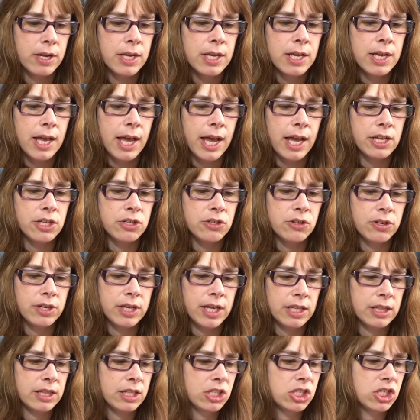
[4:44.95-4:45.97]
And you'll get
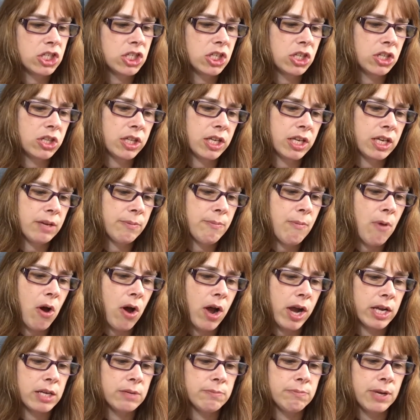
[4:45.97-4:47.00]
the chilling,
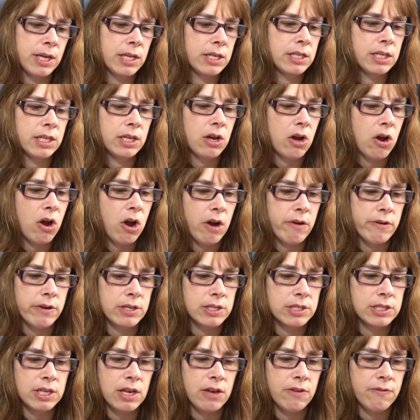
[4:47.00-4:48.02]
mind-bending auras
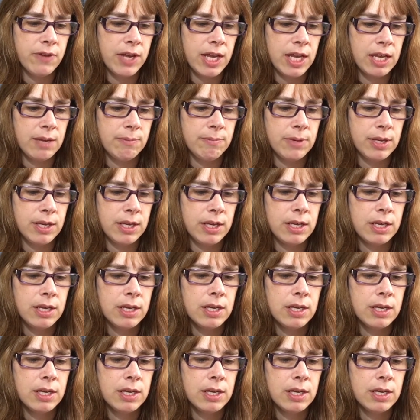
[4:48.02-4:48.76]
of Amy